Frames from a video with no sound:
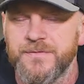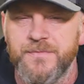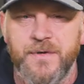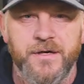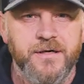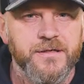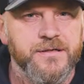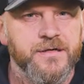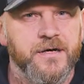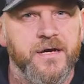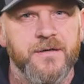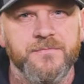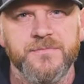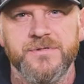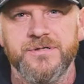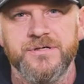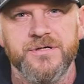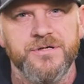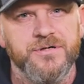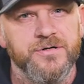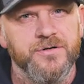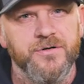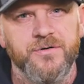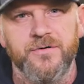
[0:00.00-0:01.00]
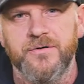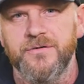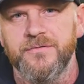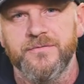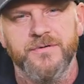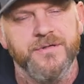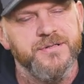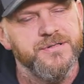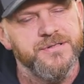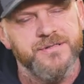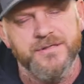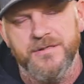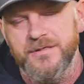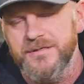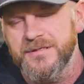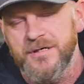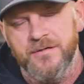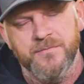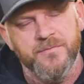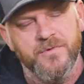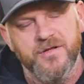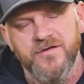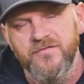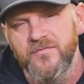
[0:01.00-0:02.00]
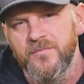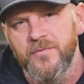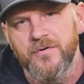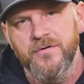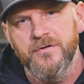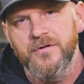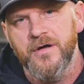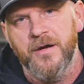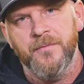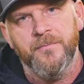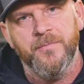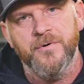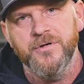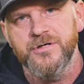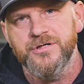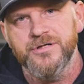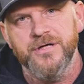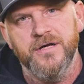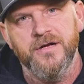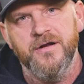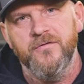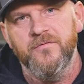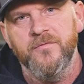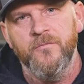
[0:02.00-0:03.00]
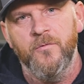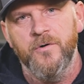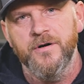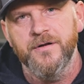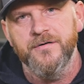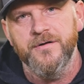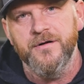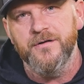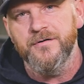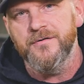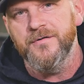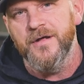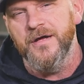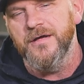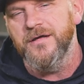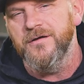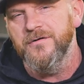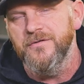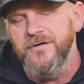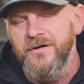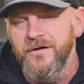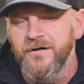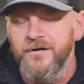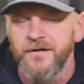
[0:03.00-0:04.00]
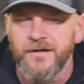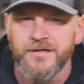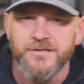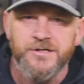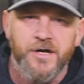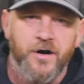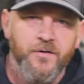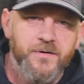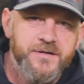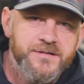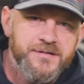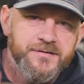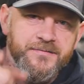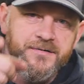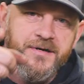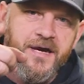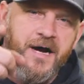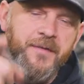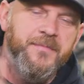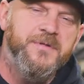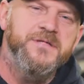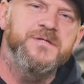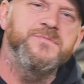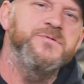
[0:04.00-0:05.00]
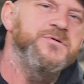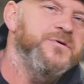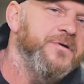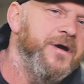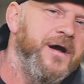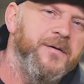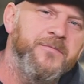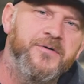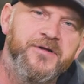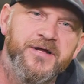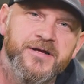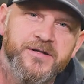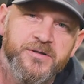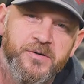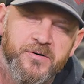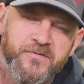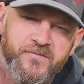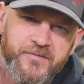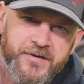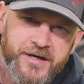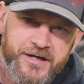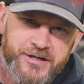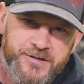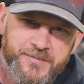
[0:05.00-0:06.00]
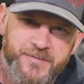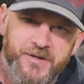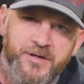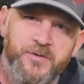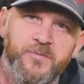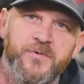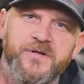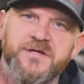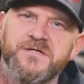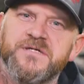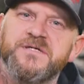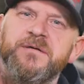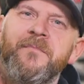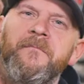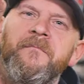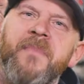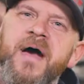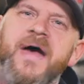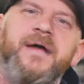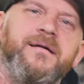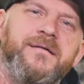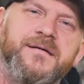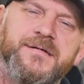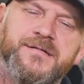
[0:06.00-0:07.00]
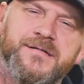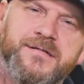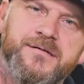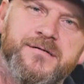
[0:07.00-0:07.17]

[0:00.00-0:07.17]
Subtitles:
as many times as you do. It's unbelievable. I appreciate every one of you. Thank you. As always, comment, subscribe, and click the notification bell to witness the madness